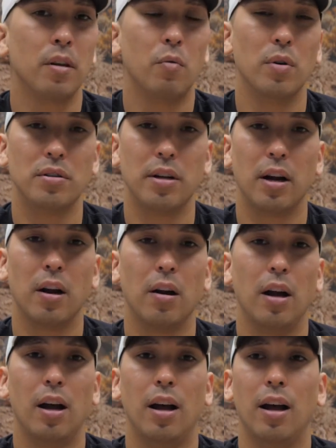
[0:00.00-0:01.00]
Was there
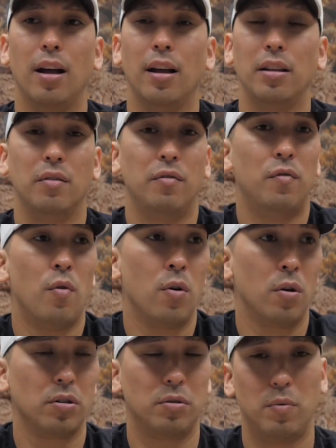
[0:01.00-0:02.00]
uh, a
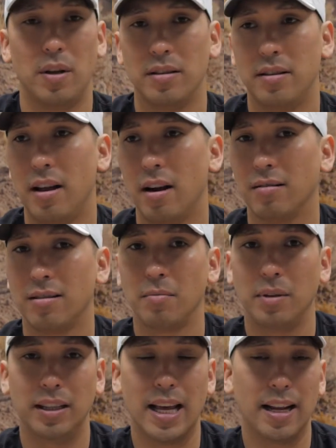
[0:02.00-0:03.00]
divorce? Was there
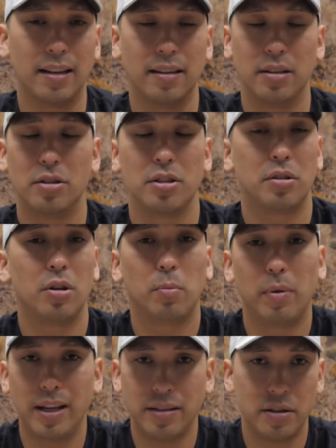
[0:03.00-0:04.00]
something that just
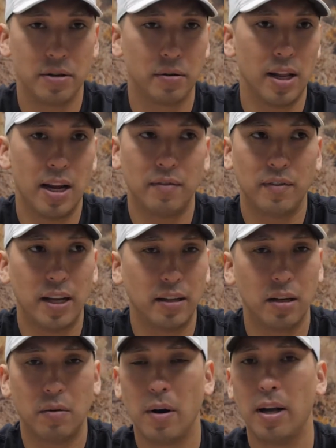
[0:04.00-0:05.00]
took place in your life that,
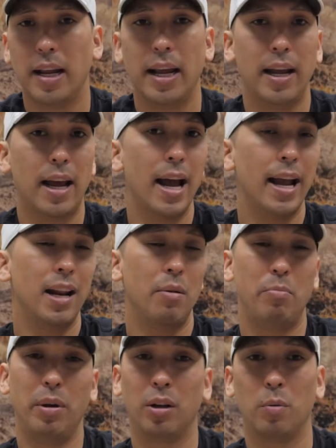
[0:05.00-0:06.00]
you know what, hey, I had a
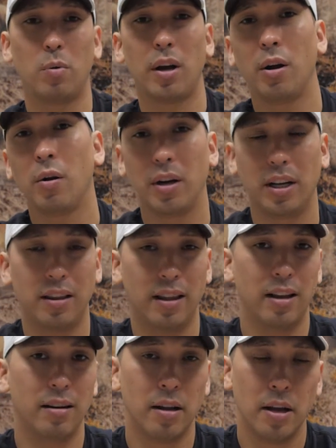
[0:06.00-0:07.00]
bigger priority
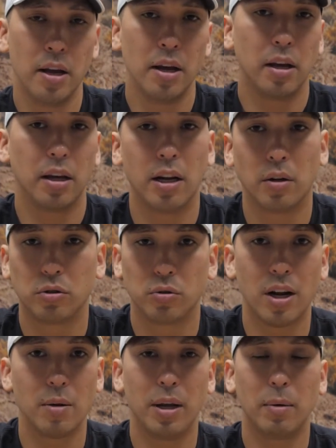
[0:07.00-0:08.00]
than you know,
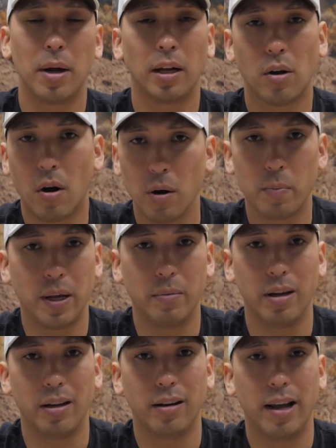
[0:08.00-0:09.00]
trying to make my car
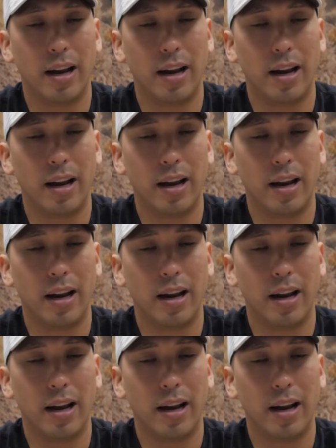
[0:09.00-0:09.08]
payment.